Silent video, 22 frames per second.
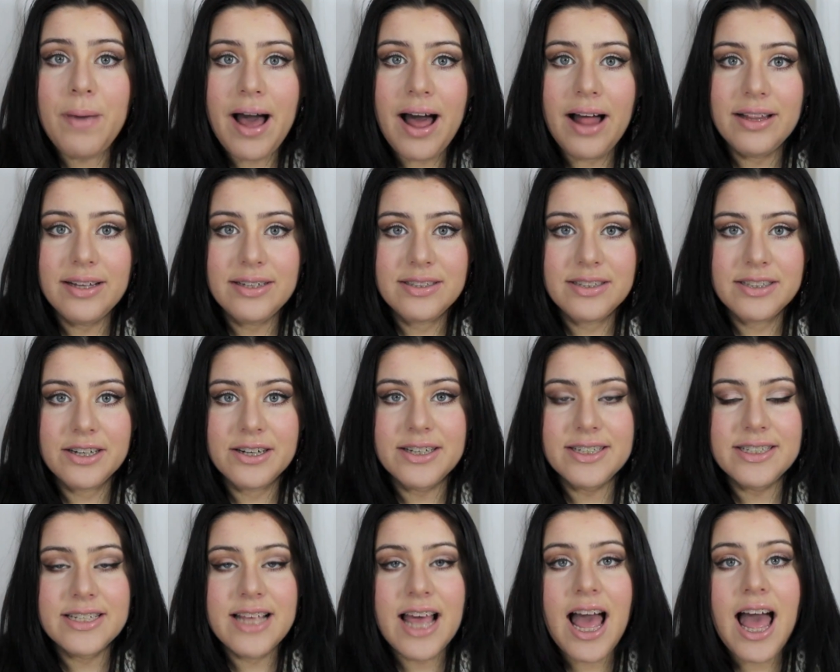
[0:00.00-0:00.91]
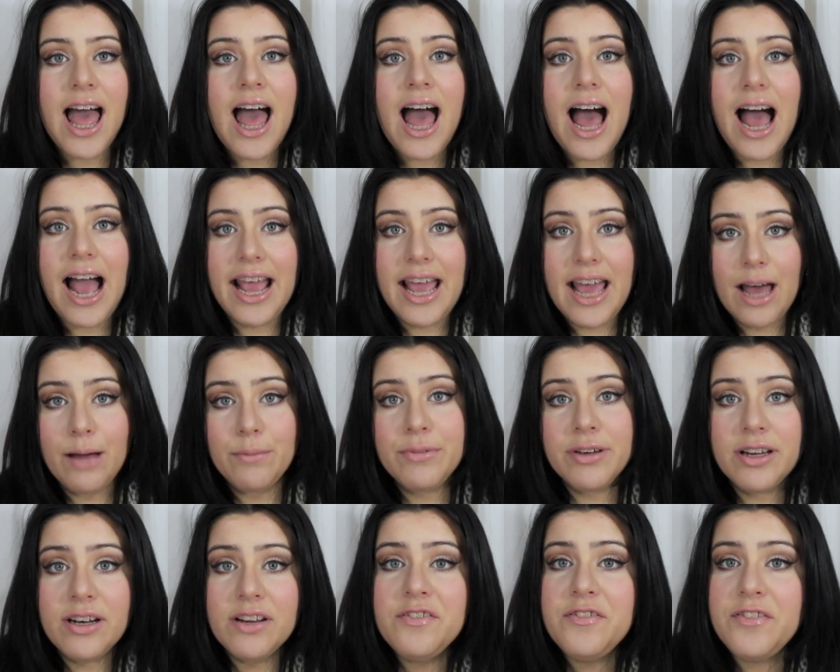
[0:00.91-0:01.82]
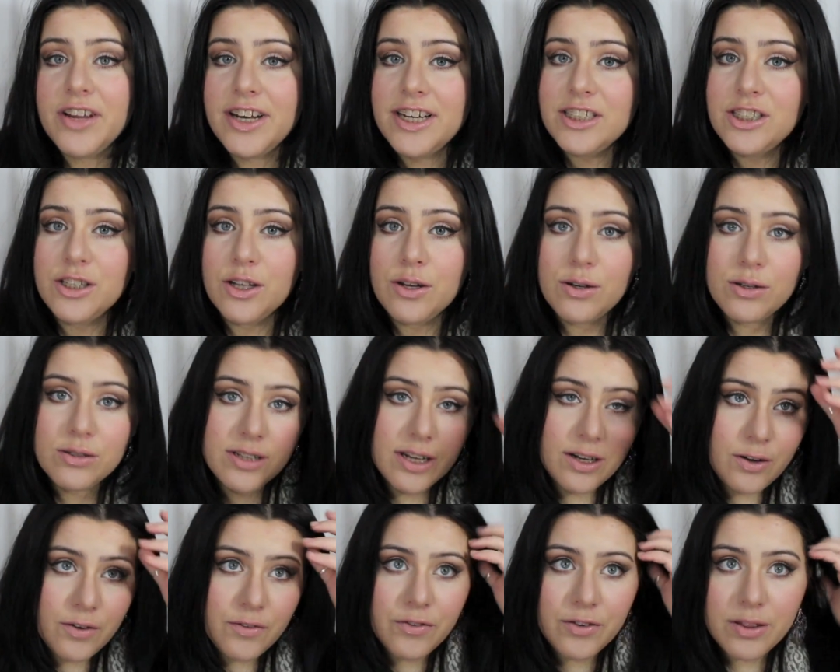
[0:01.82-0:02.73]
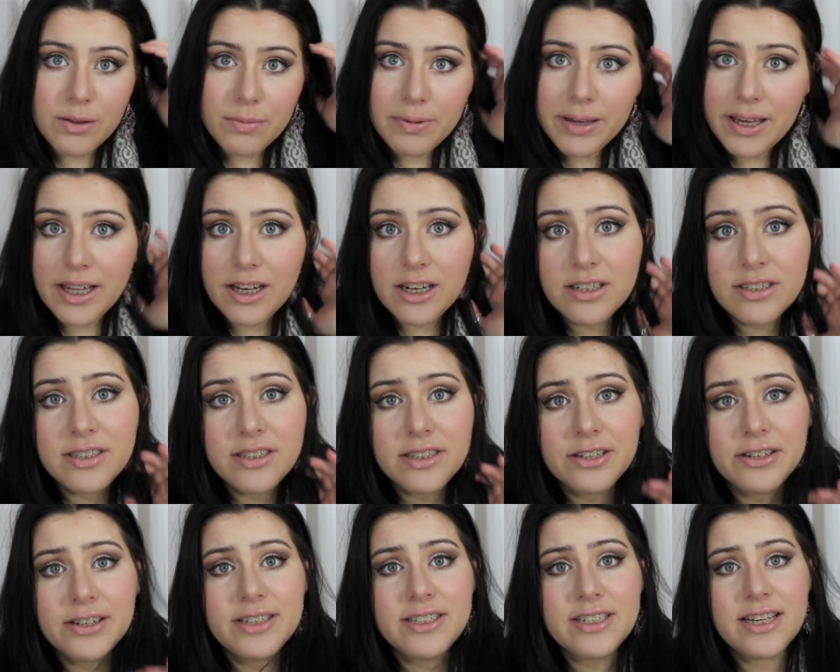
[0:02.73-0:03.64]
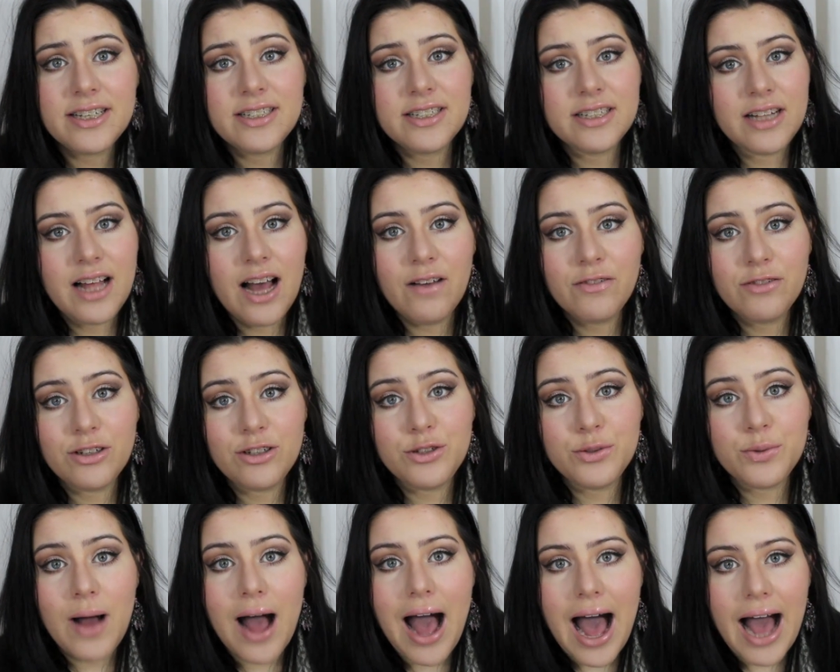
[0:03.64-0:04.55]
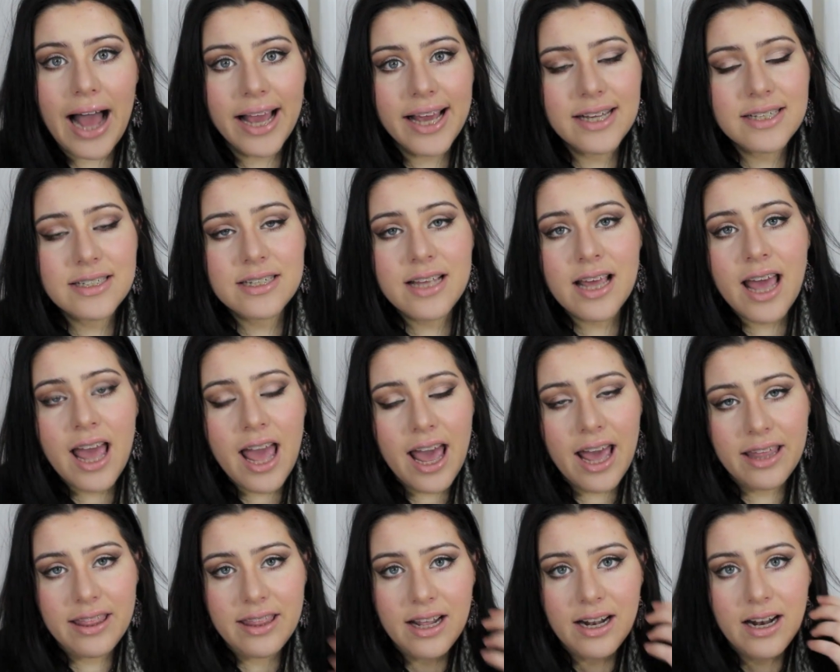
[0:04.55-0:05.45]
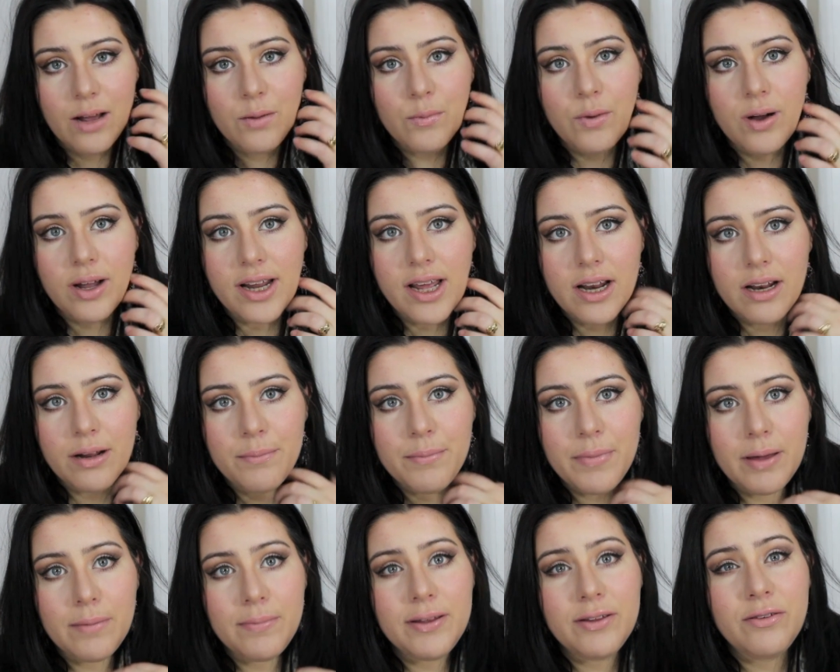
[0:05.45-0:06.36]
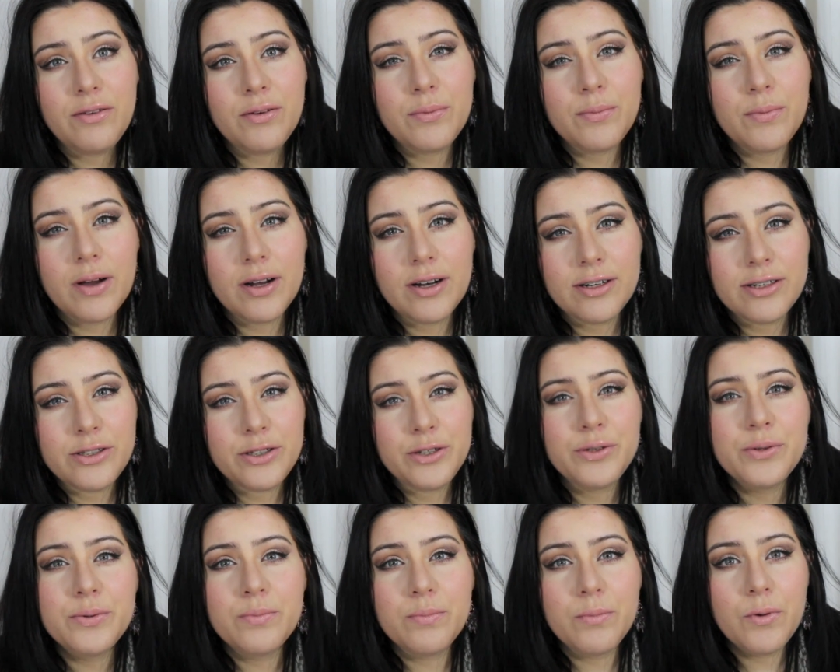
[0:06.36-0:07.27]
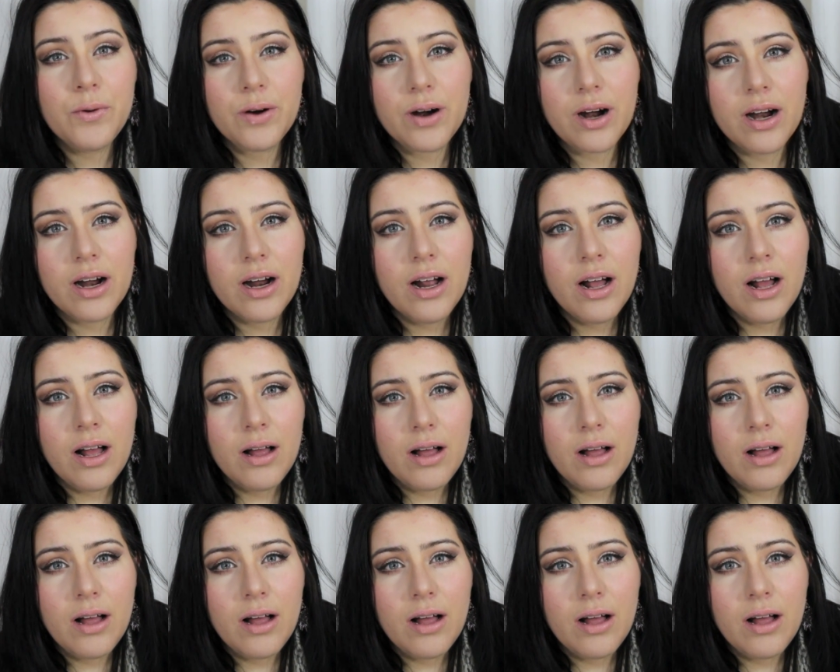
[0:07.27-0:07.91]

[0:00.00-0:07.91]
Palette series. I am gonna finish those. I know for the beginner series I still have to do eyes, and then I wanted to maybe do 1 or 2 more